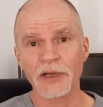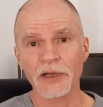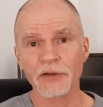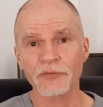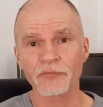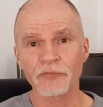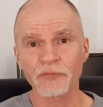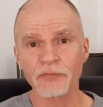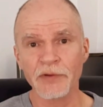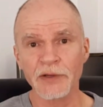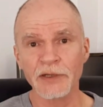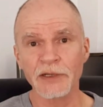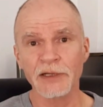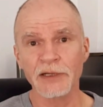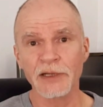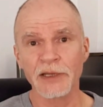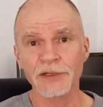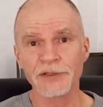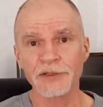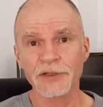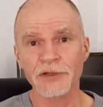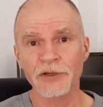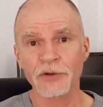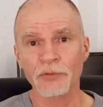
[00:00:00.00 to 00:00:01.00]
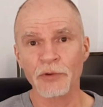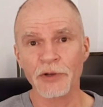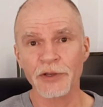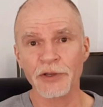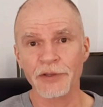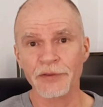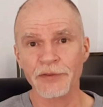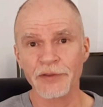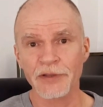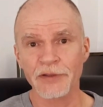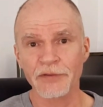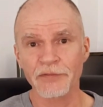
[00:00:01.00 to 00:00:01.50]
I'd really like to know what you
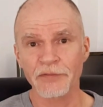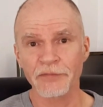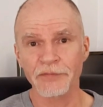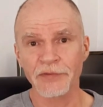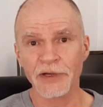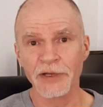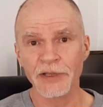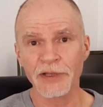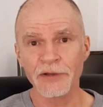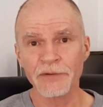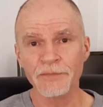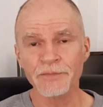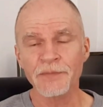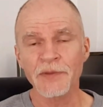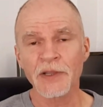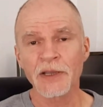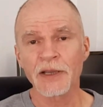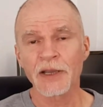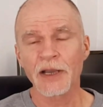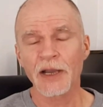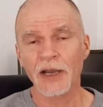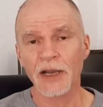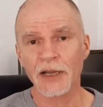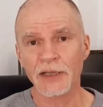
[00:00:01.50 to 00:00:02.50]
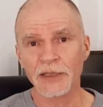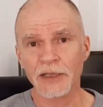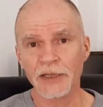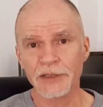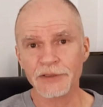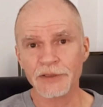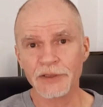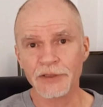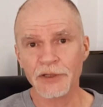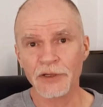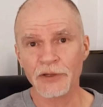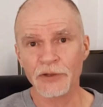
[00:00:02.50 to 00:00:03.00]
think of the video. I'd
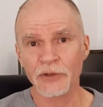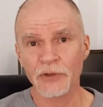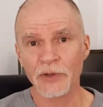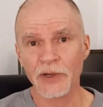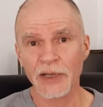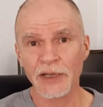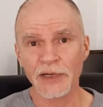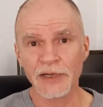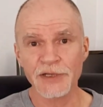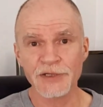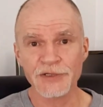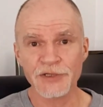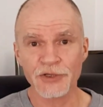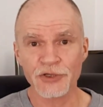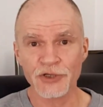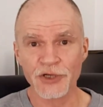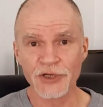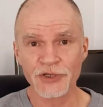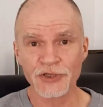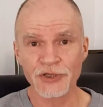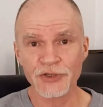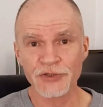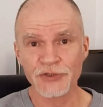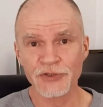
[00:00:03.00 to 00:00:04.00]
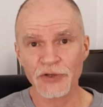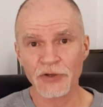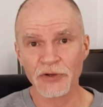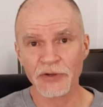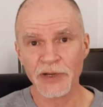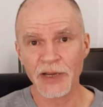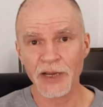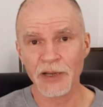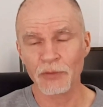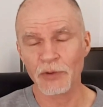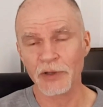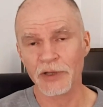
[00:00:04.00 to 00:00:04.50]
like to know any suggestions on
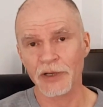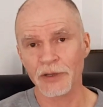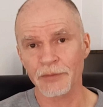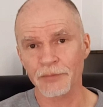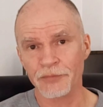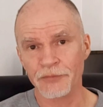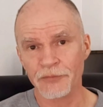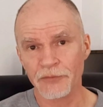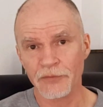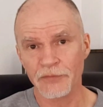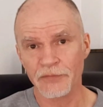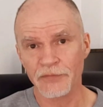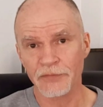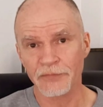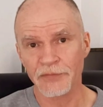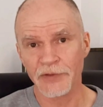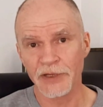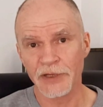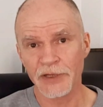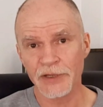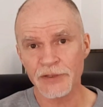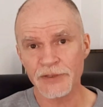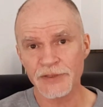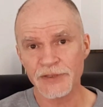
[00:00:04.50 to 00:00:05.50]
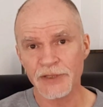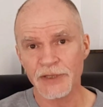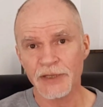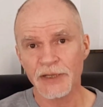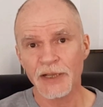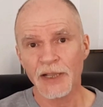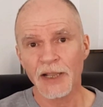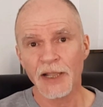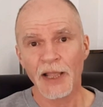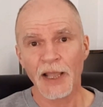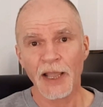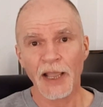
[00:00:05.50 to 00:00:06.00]
how I can improve the videos,
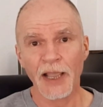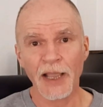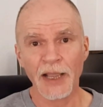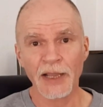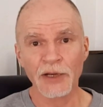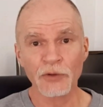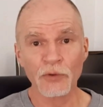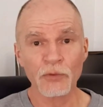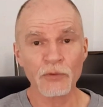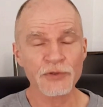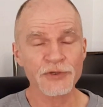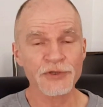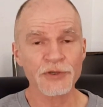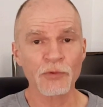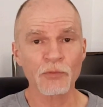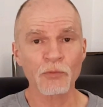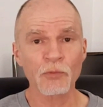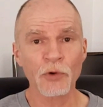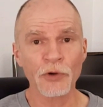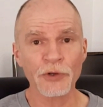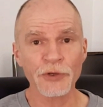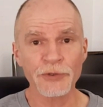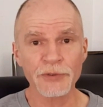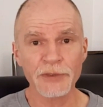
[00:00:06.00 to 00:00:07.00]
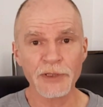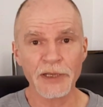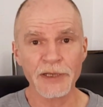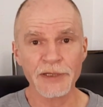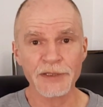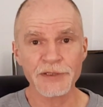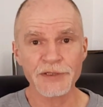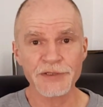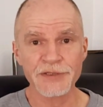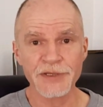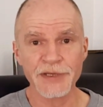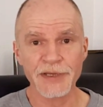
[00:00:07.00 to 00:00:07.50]
and also what you'd
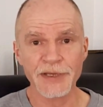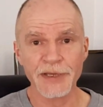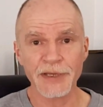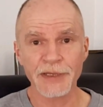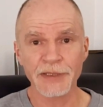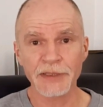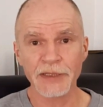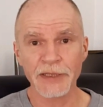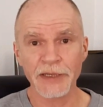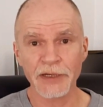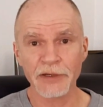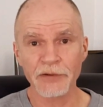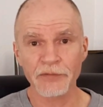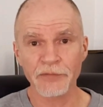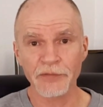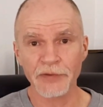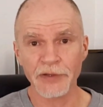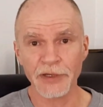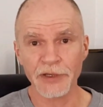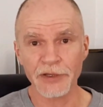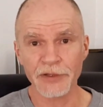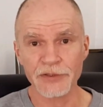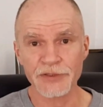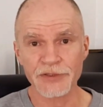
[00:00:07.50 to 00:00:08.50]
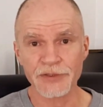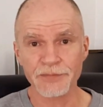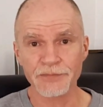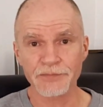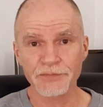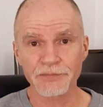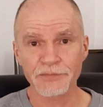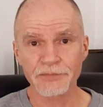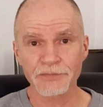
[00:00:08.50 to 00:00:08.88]
like to see in later videos.